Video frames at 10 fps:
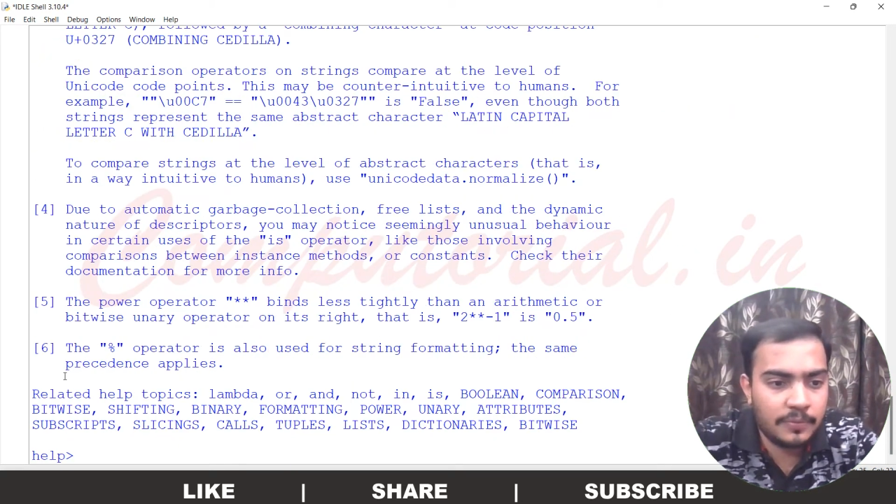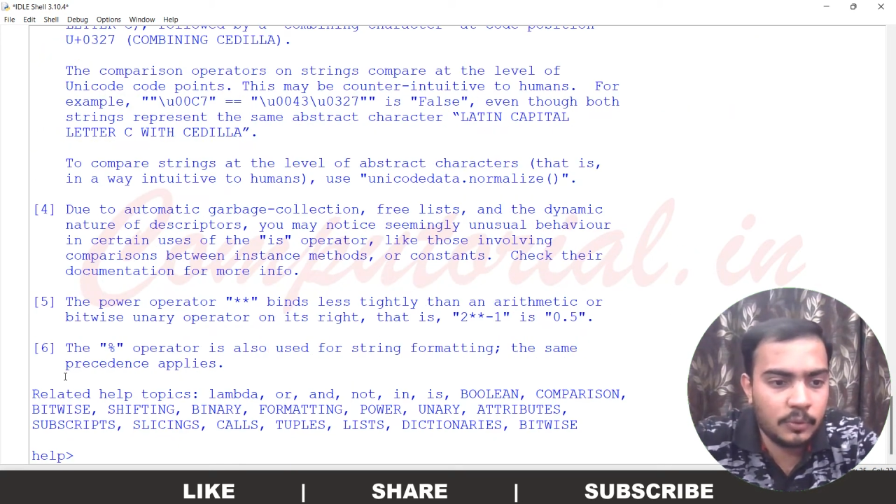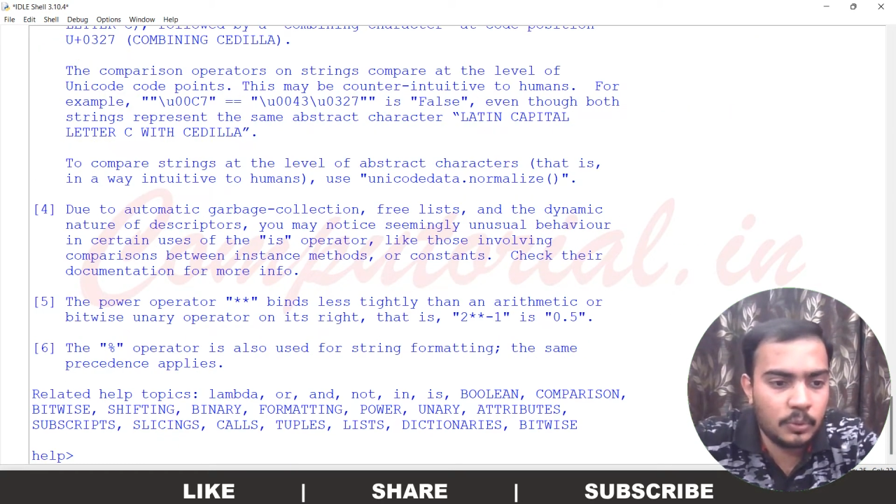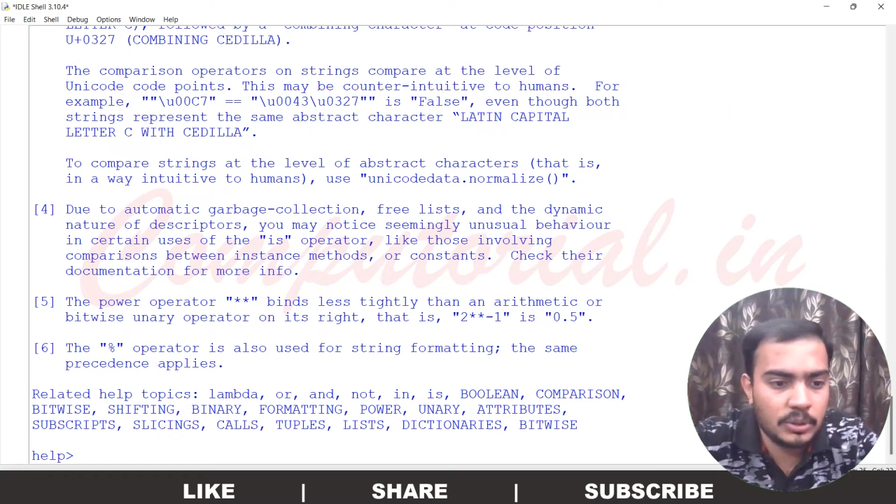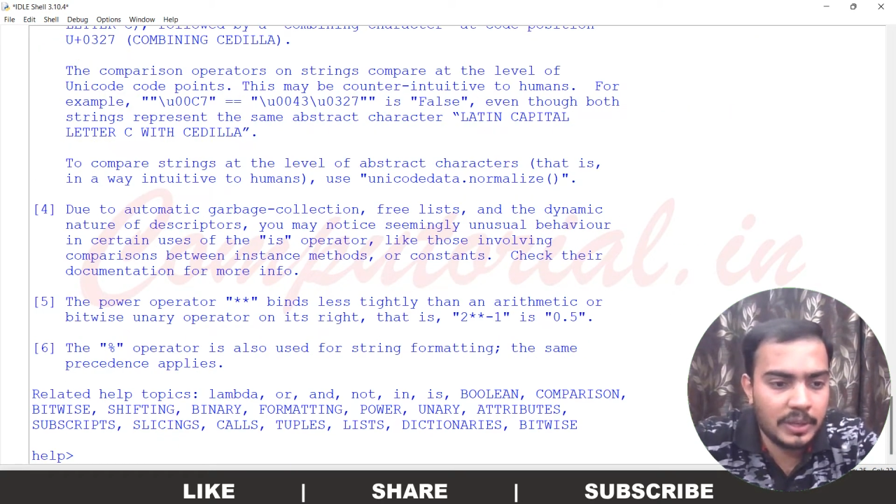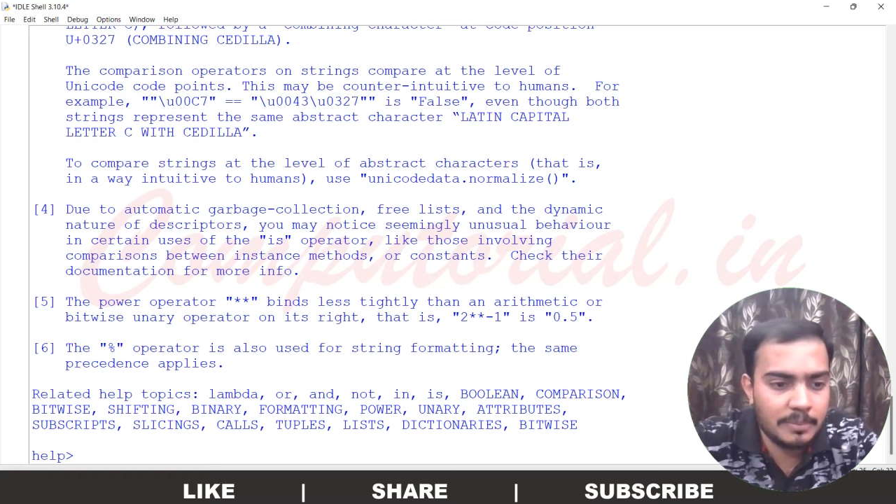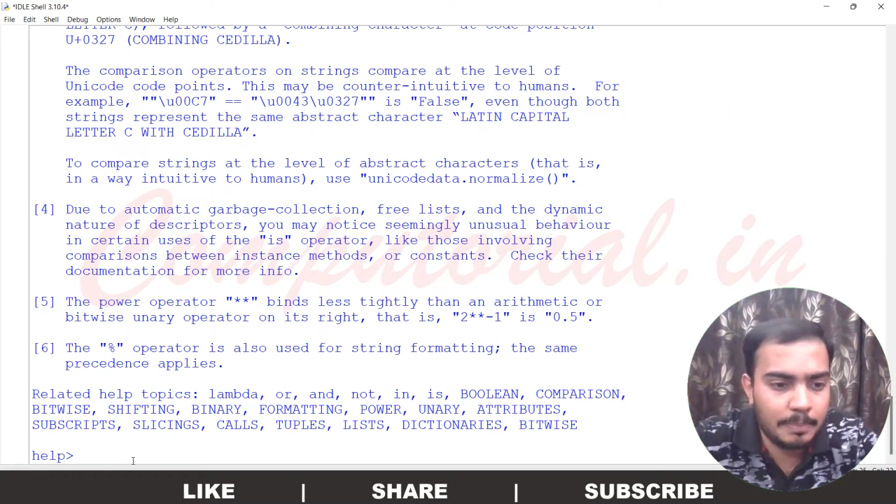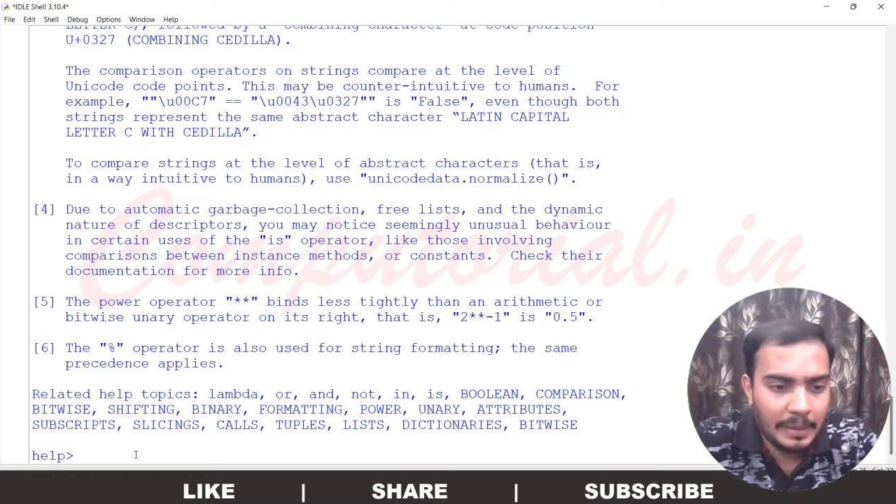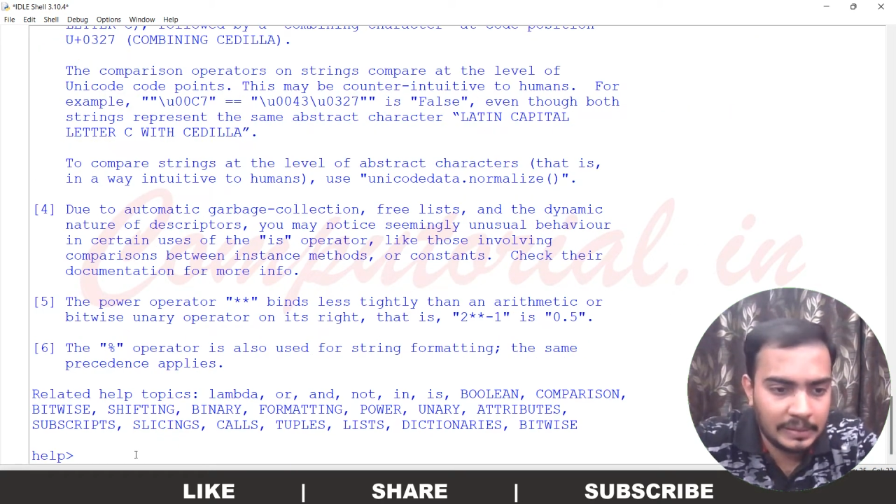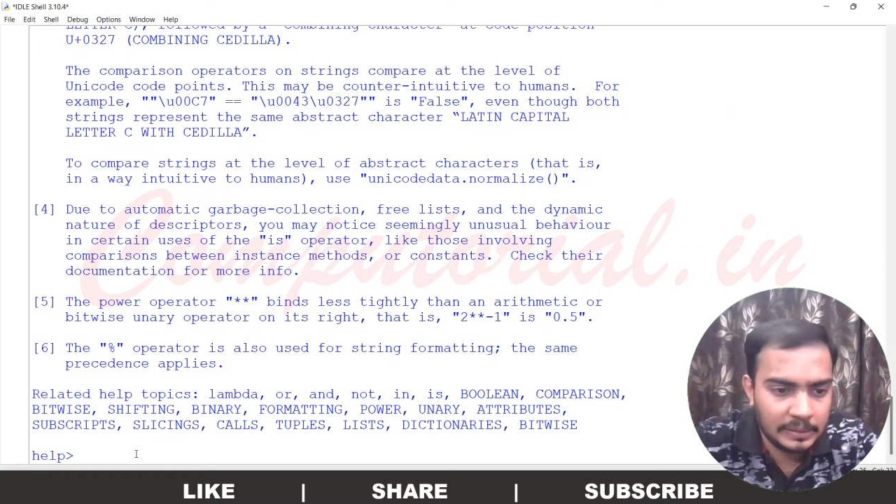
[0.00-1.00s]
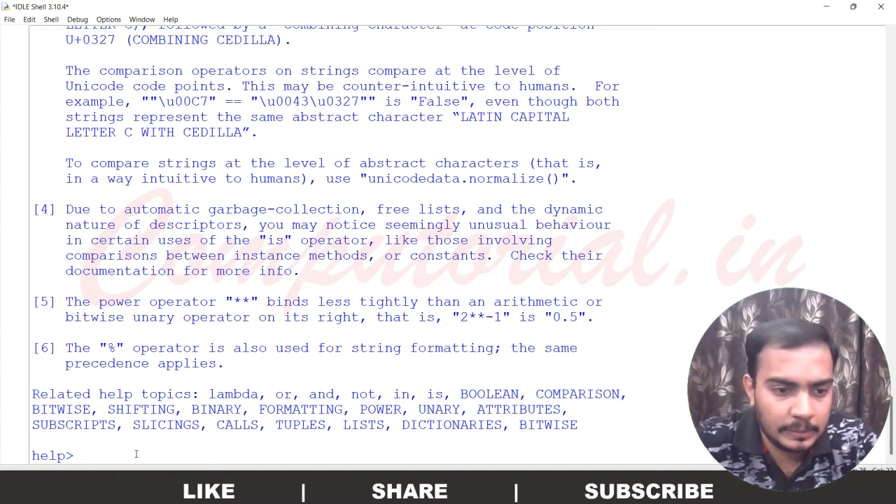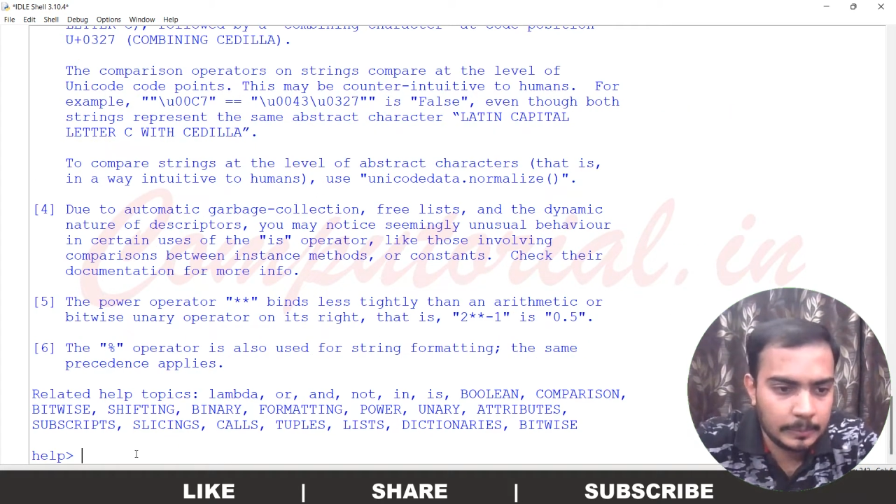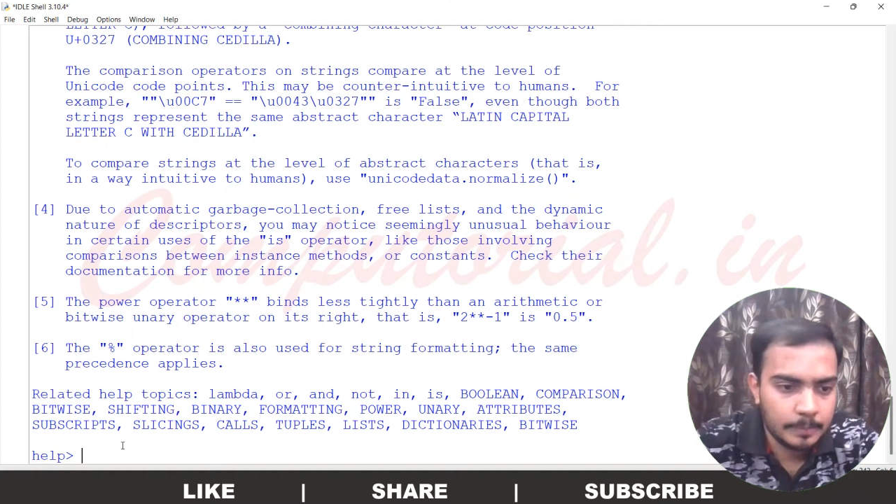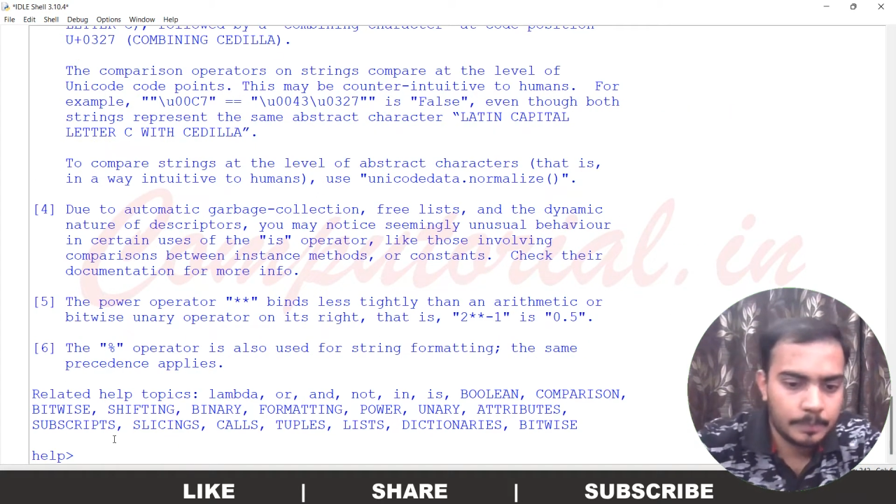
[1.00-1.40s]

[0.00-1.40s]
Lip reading: float in Python?